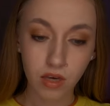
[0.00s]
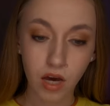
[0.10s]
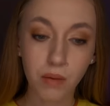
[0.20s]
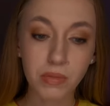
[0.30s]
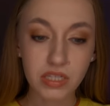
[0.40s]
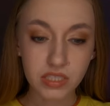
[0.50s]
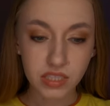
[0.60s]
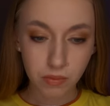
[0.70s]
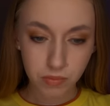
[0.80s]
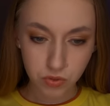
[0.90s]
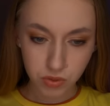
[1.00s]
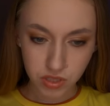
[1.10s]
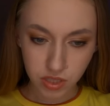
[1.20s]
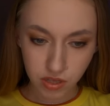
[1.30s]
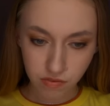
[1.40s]
Um, it is set
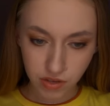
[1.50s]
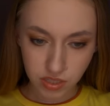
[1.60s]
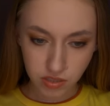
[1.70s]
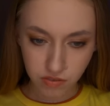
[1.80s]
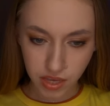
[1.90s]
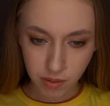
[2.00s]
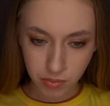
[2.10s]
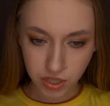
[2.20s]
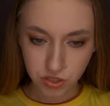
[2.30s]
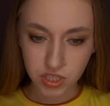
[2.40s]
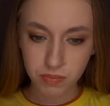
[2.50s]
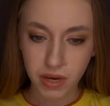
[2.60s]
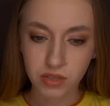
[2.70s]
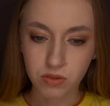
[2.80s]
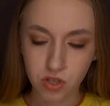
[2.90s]
between the events of The Empire Strikes
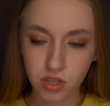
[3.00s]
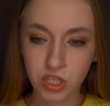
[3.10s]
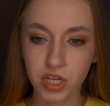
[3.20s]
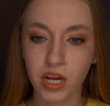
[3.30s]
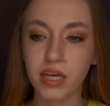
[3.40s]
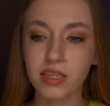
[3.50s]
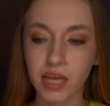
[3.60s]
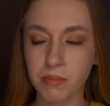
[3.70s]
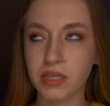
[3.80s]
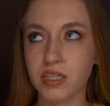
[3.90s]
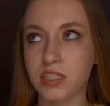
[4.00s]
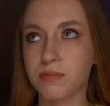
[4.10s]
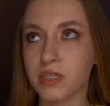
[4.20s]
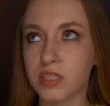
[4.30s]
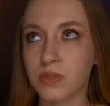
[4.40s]
Back and Return of the Jedi. That makes sense
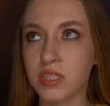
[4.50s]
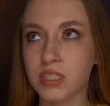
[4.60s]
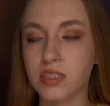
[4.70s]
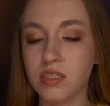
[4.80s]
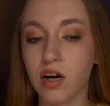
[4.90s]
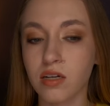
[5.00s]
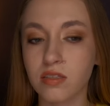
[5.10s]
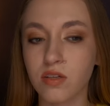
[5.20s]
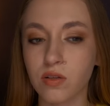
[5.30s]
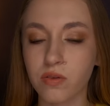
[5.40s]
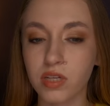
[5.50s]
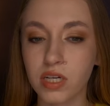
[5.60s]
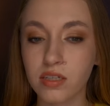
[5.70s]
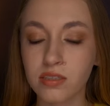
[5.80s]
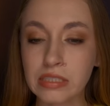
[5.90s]
because we did see Han Solo there.